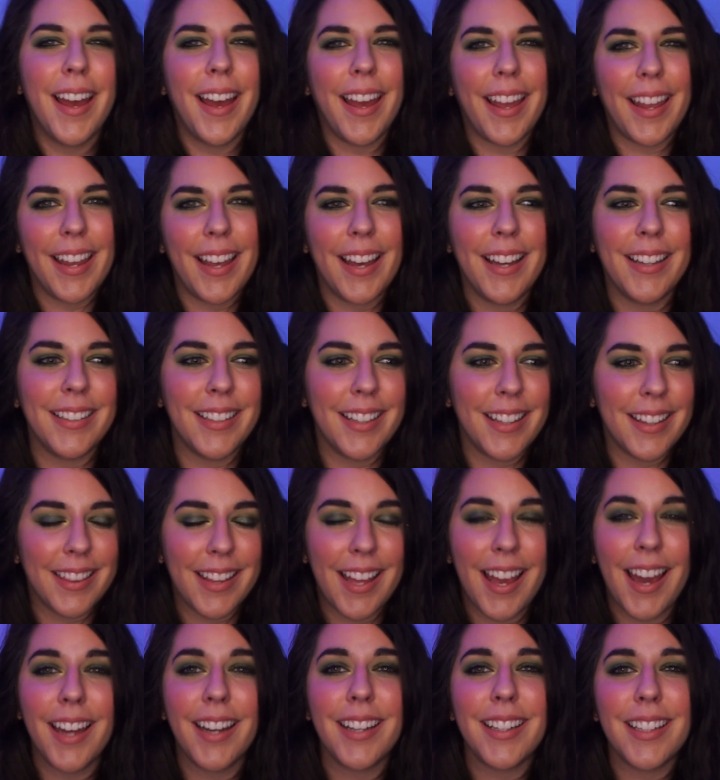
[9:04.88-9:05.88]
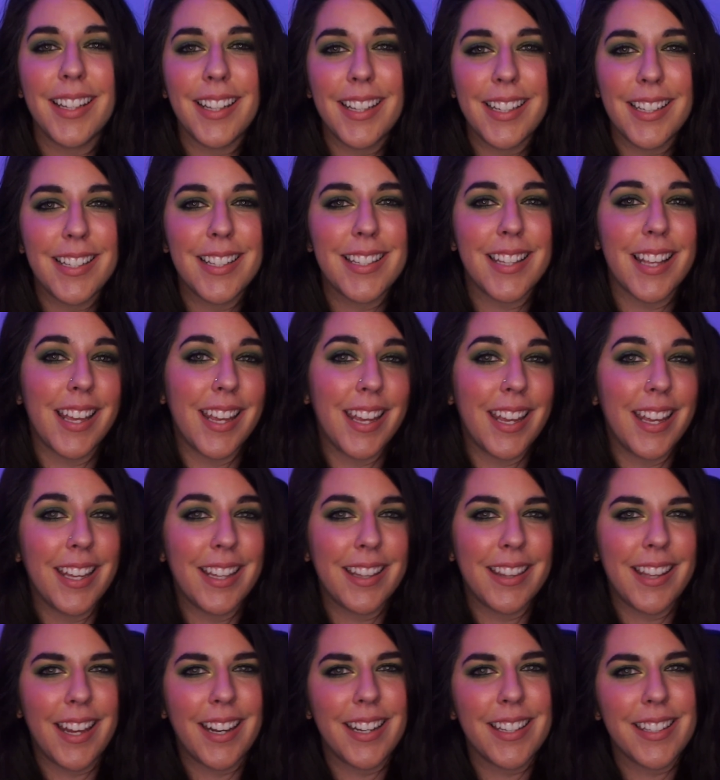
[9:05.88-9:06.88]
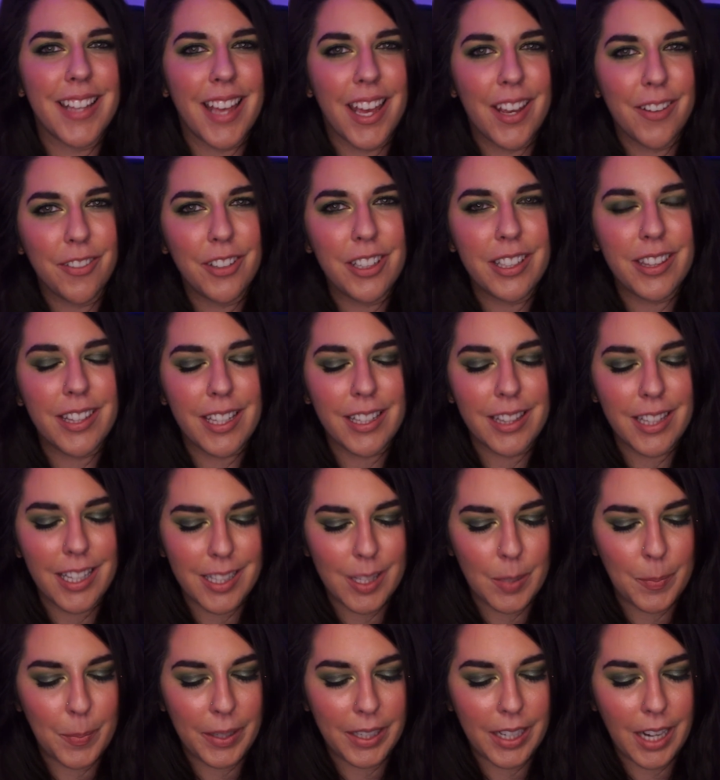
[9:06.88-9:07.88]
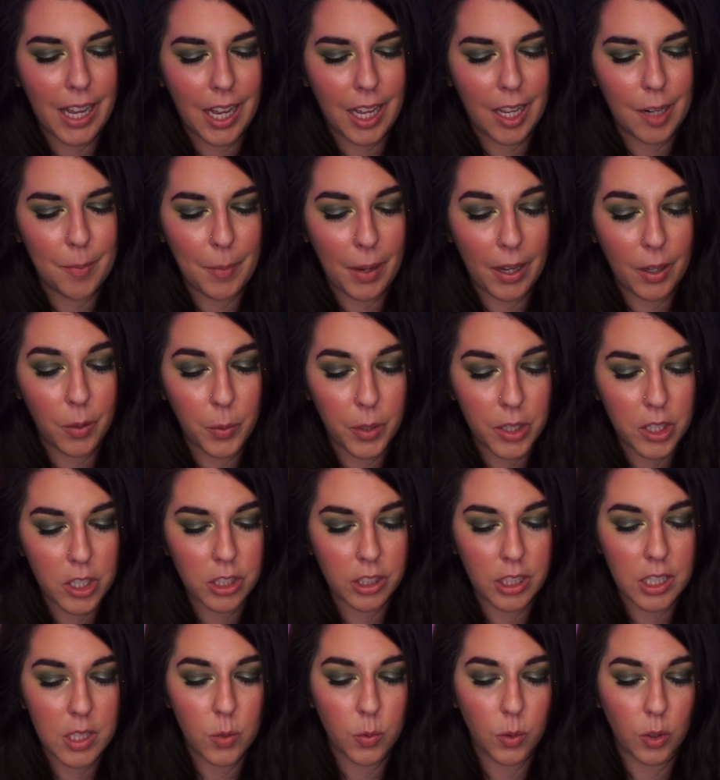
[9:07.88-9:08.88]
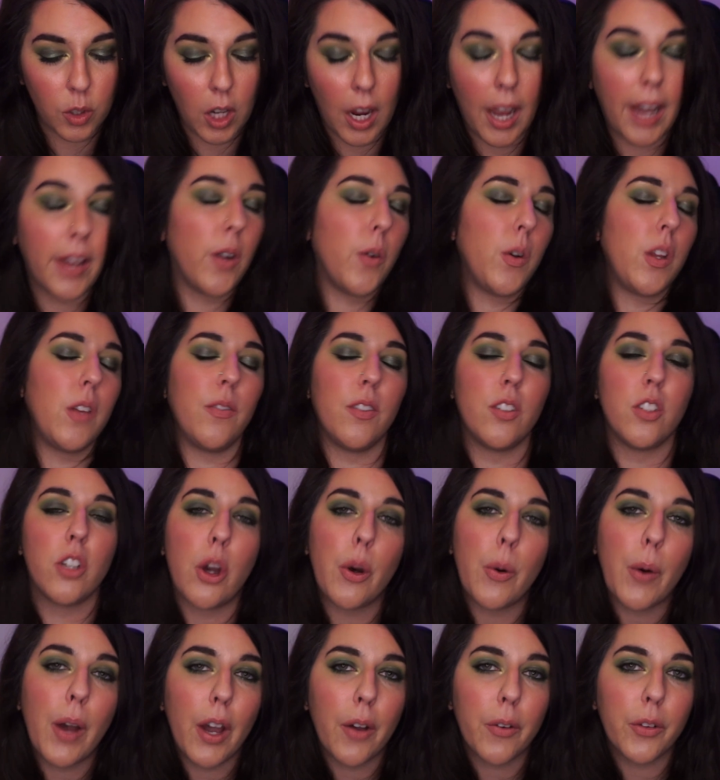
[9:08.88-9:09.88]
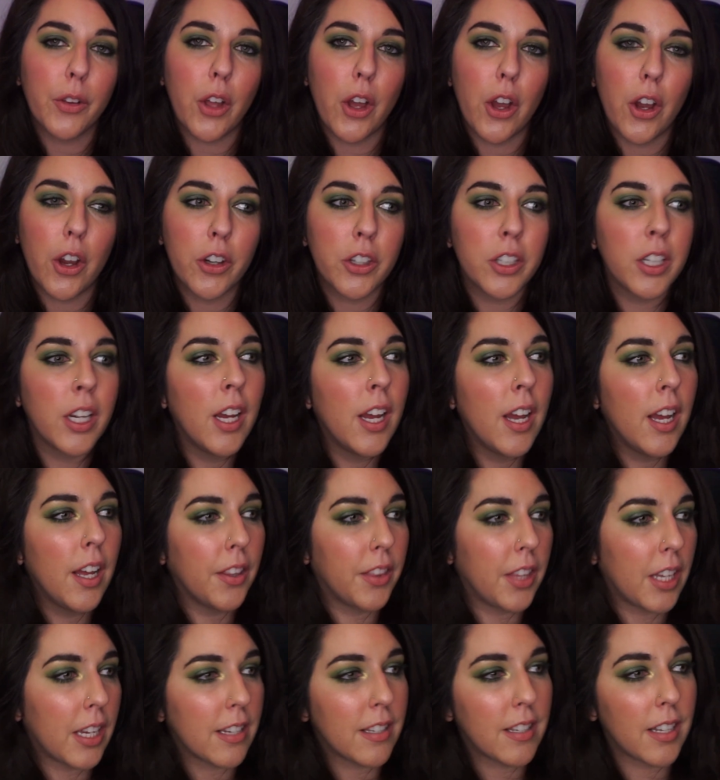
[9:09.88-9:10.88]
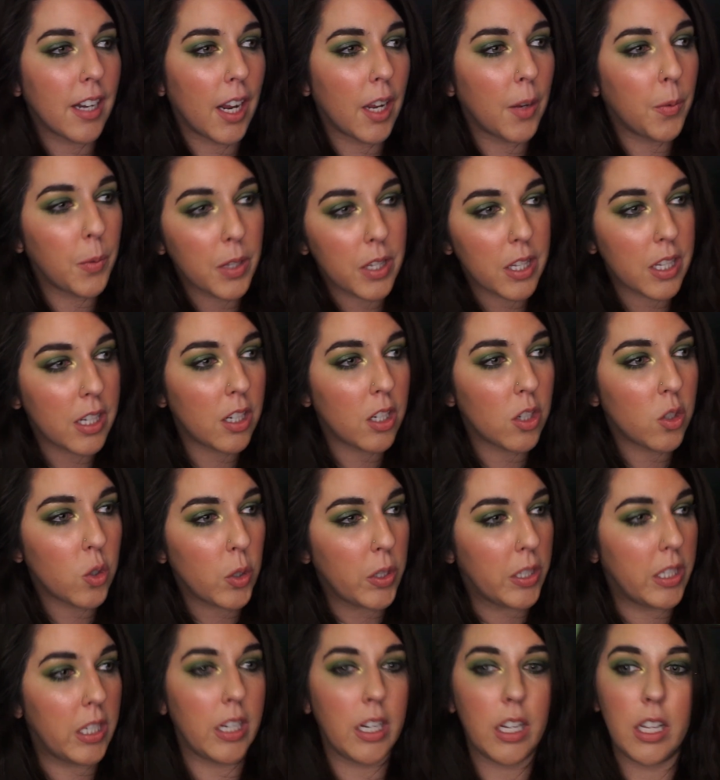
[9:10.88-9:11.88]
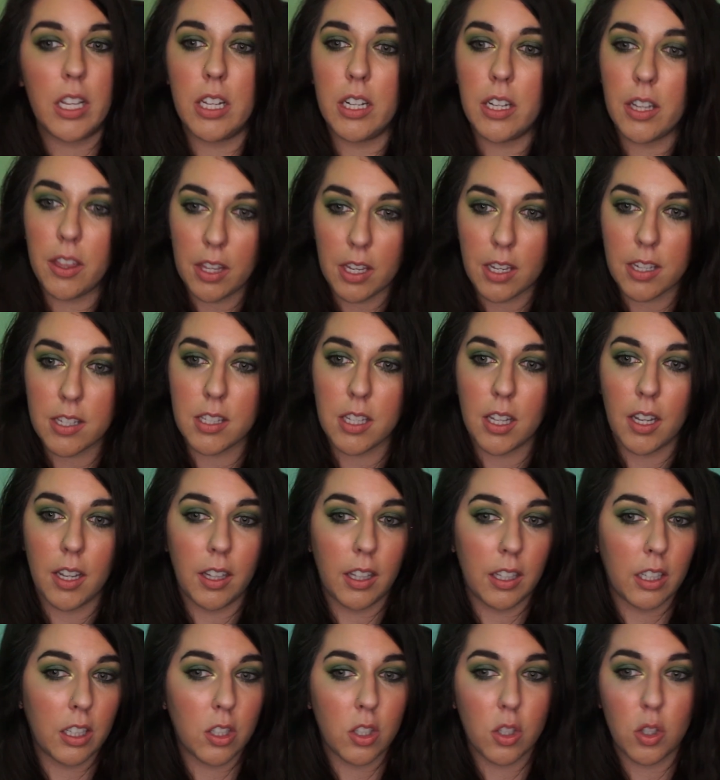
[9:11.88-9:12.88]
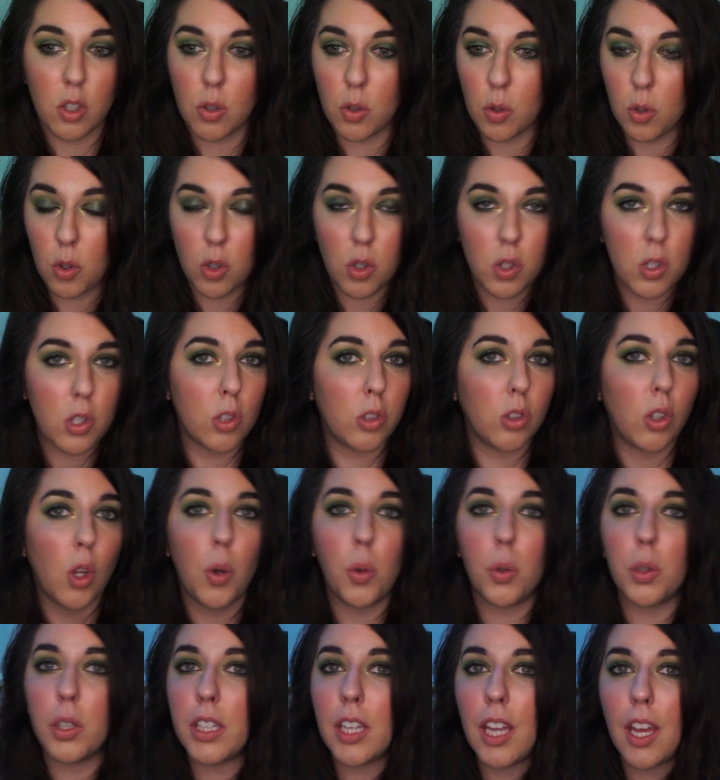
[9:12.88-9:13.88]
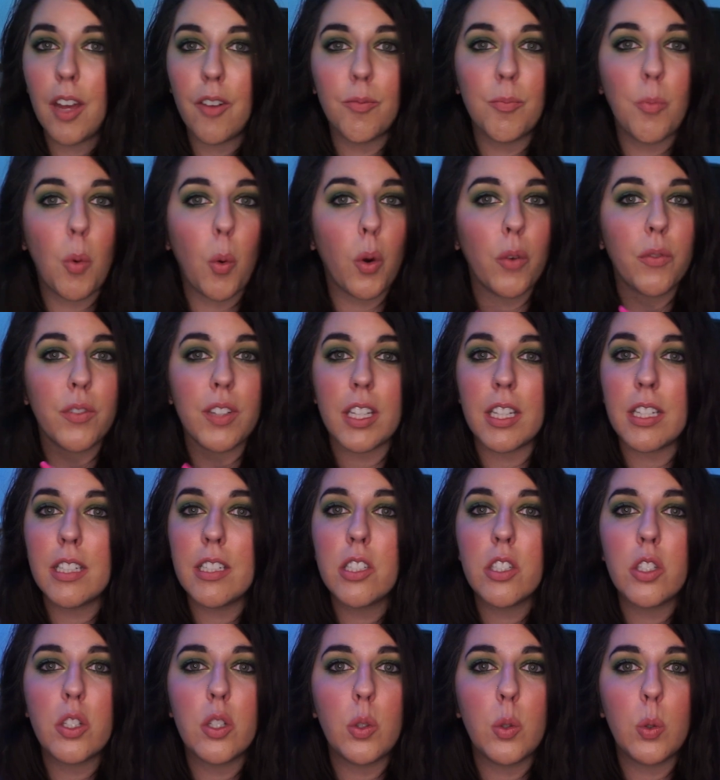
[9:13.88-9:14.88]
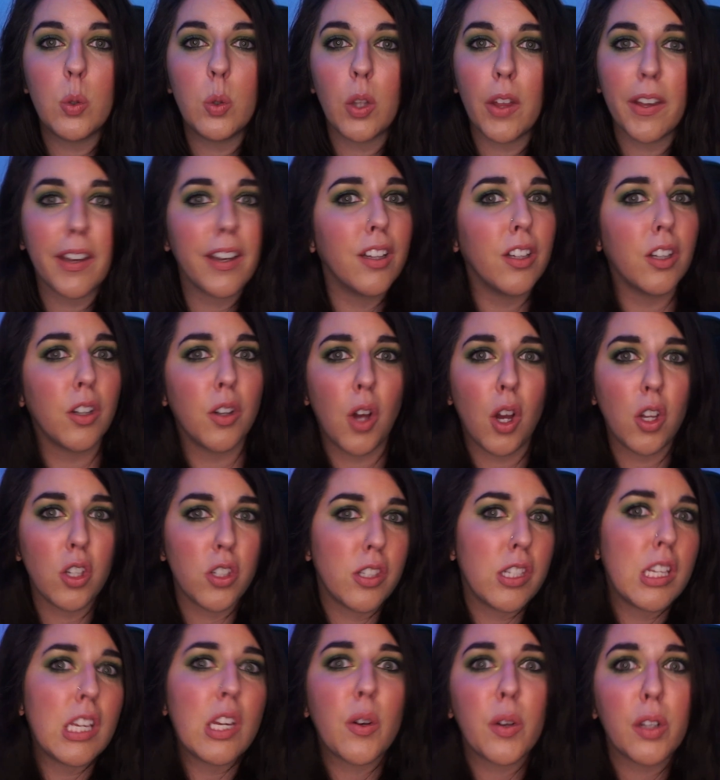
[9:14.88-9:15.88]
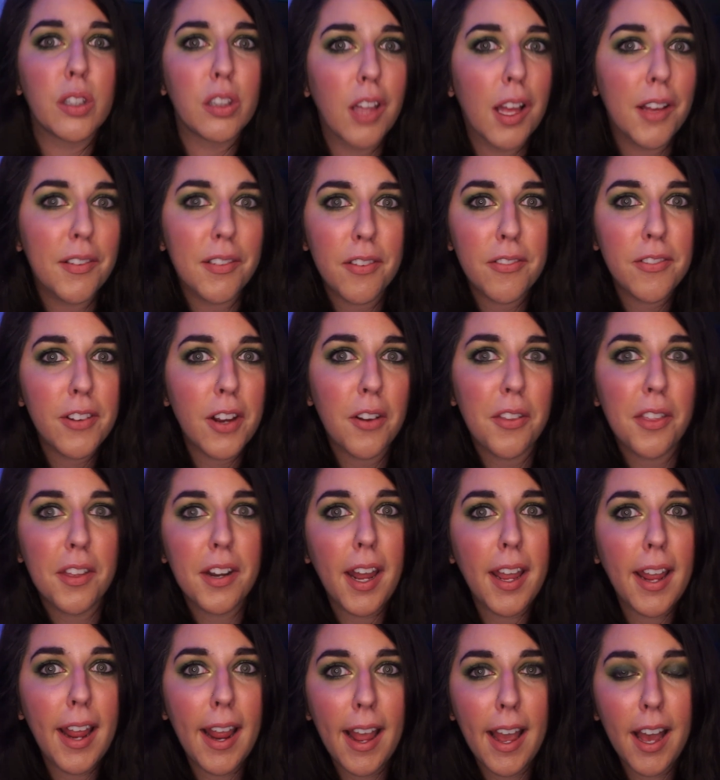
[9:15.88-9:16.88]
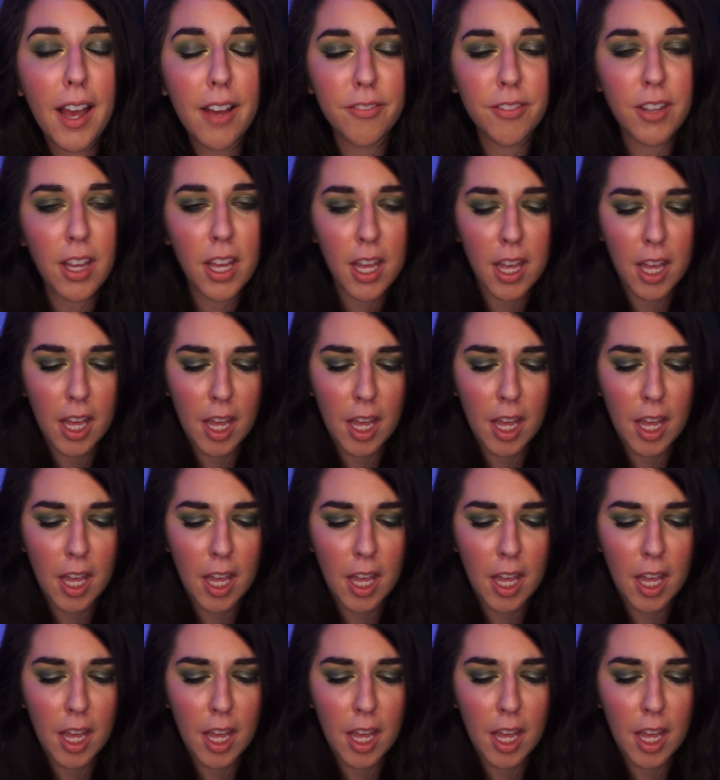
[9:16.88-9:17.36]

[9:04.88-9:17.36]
And that is it. That is everything that's been on my wish list for I don't even know how long. Things that I wasn't interested in, things that like slowly have morphed into like a, a, secret love affair that I have.